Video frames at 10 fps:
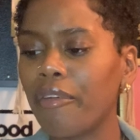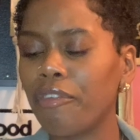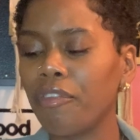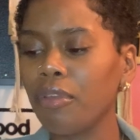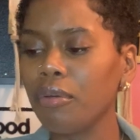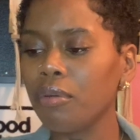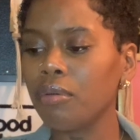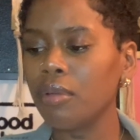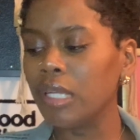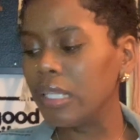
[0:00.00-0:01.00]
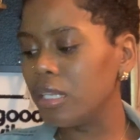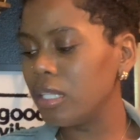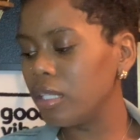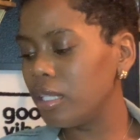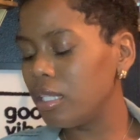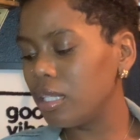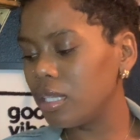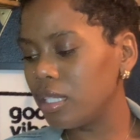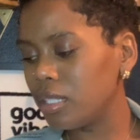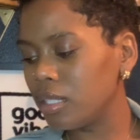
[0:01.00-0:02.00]
feel the
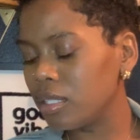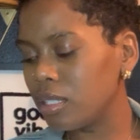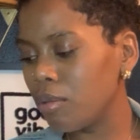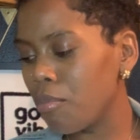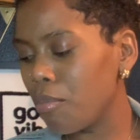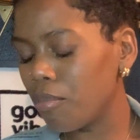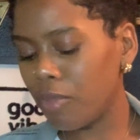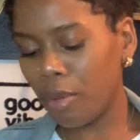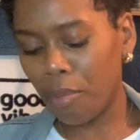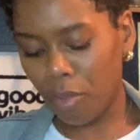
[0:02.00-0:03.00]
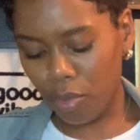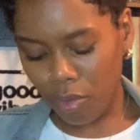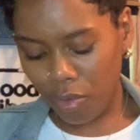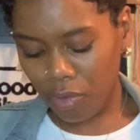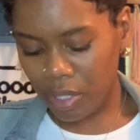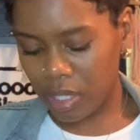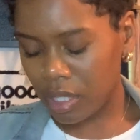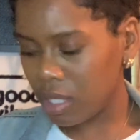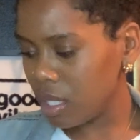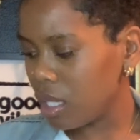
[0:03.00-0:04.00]
the the the moves
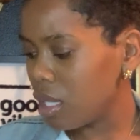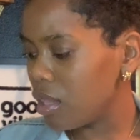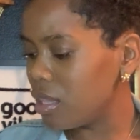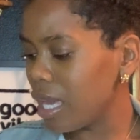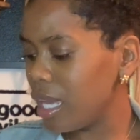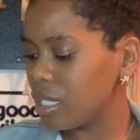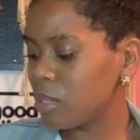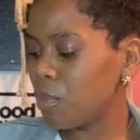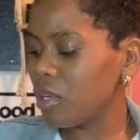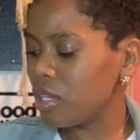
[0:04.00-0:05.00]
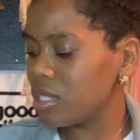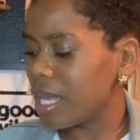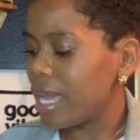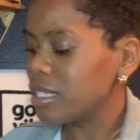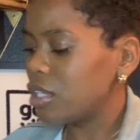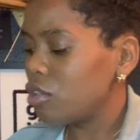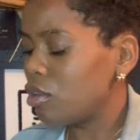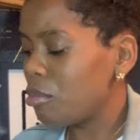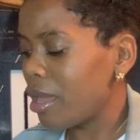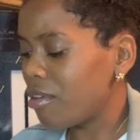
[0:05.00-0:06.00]
that spirit is asking you
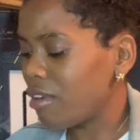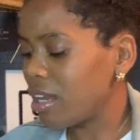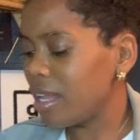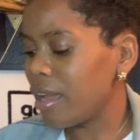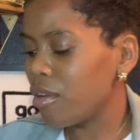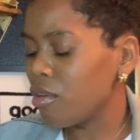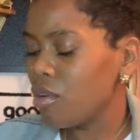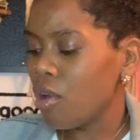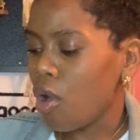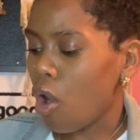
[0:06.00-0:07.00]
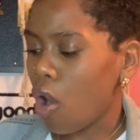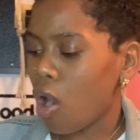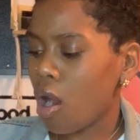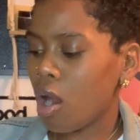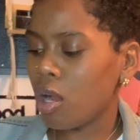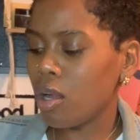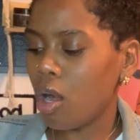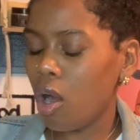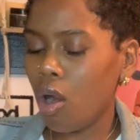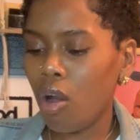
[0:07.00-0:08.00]
to make right now are
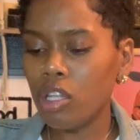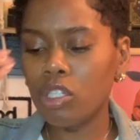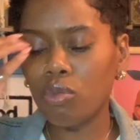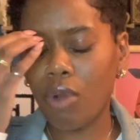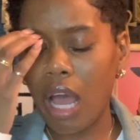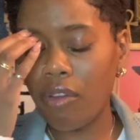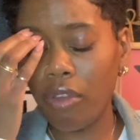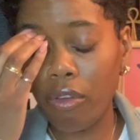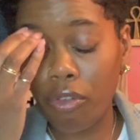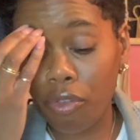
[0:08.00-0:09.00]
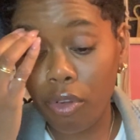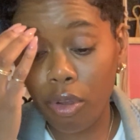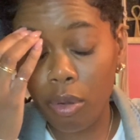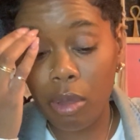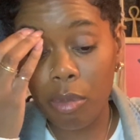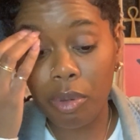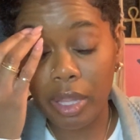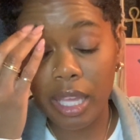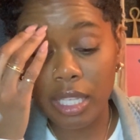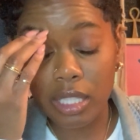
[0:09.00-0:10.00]
all deriving from a
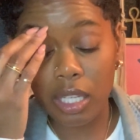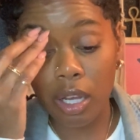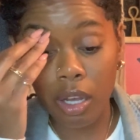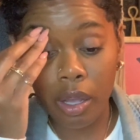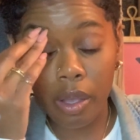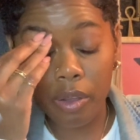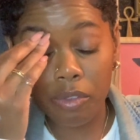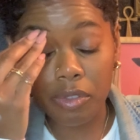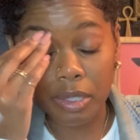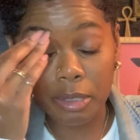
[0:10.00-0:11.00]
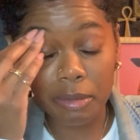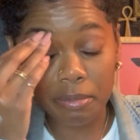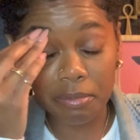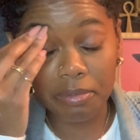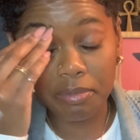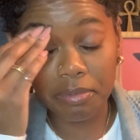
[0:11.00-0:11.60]
place of um